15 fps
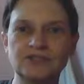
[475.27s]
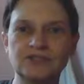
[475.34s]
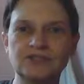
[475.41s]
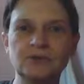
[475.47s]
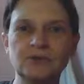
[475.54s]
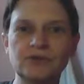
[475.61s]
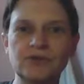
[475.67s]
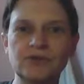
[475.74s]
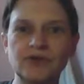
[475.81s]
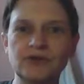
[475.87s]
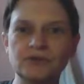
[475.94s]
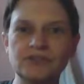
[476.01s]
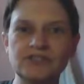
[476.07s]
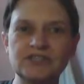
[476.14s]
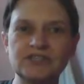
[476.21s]
two of
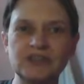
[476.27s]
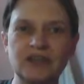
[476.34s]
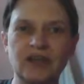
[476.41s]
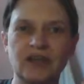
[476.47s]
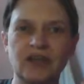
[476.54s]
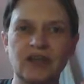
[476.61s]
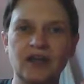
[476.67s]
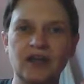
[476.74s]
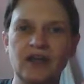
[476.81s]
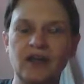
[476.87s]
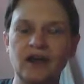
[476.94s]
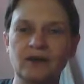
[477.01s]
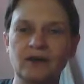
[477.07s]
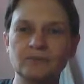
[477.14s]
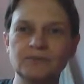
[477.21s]
those,
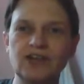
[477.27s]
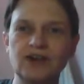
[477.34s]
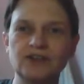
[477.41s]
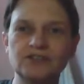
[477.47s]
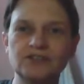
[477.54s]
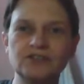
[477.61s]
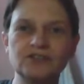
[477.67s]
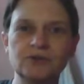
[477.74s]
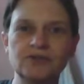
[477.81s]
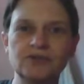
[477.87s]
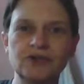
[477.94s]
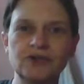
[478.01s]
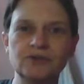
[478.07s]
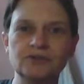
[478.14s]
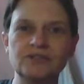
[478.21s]
cut her two of
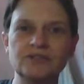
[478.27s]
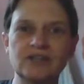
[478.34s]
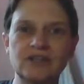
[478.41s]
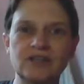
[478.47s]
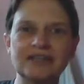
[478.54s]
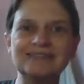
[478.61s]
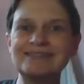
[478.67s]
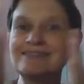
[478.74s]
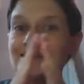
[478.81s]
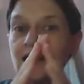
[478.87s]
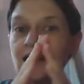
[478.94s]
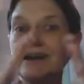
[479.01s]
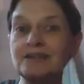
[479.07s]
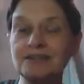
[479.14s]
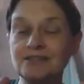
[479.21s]
those in
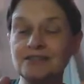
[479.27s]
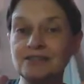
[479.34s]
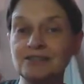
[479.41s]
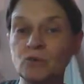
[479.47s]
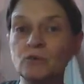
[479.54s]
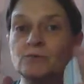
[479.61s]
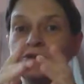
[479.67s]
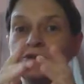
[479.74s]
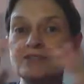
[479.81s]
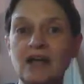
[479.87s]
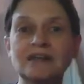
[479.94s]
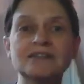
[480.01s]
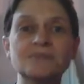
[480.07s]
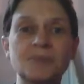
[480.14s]
the normal size